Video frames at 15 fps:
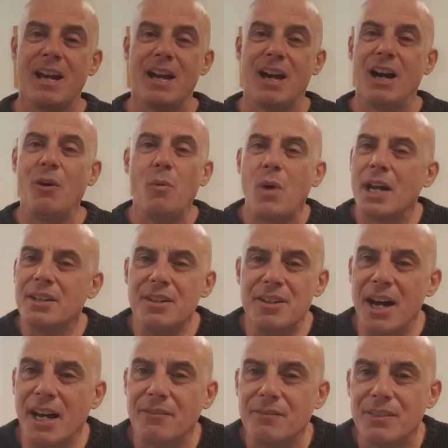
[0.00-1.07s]
I
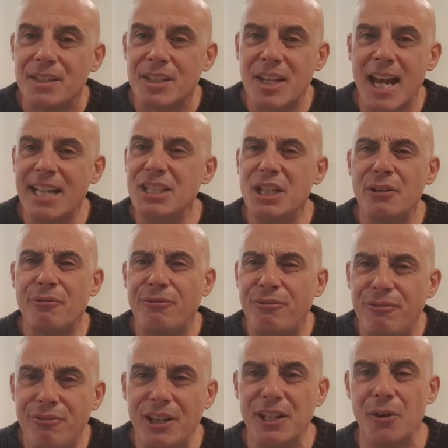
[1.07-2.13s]
wonder, can you
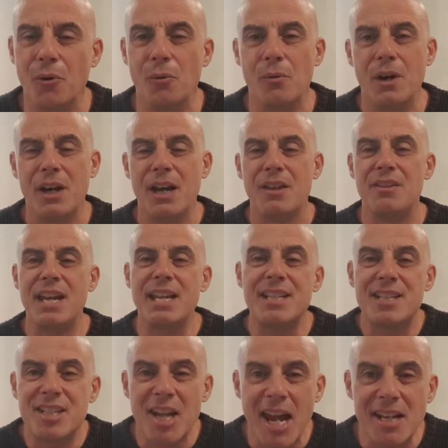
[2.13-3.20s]
feel the
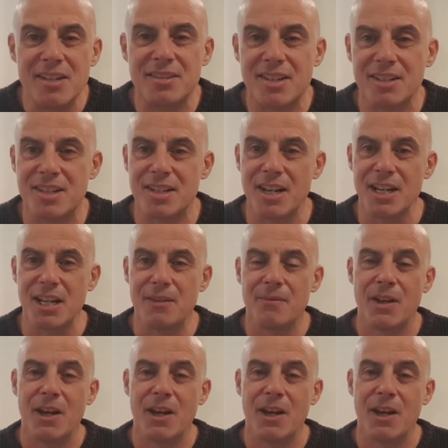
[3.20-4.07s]
intensity